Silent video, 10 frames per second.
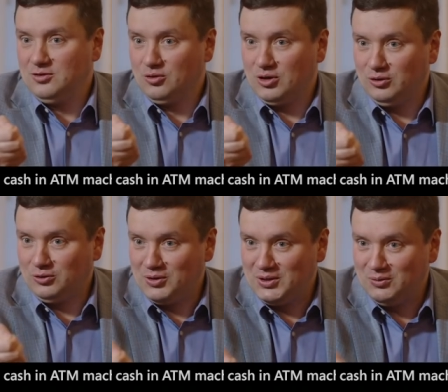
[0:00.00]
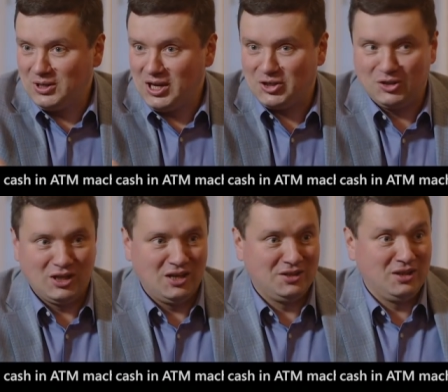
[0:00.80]
You cannot receive cash
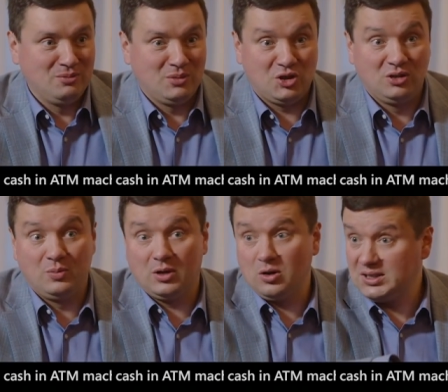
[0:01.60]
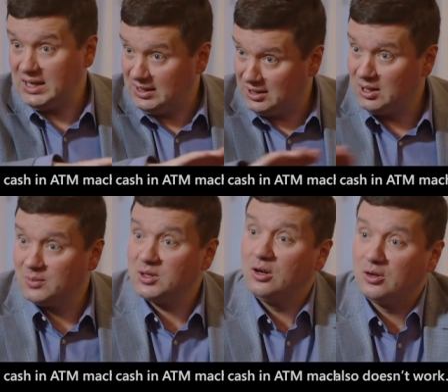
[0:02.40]
in ATM machine because
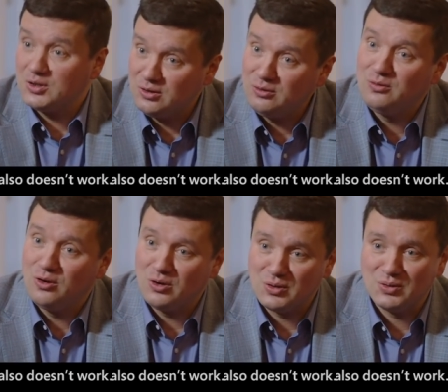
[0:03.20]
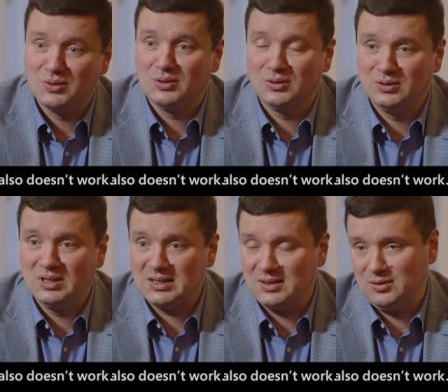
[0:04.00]
ATMs also
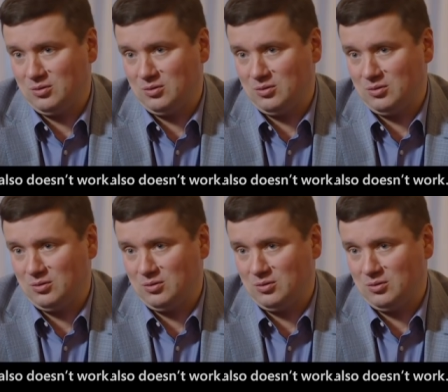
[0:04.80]
doesn't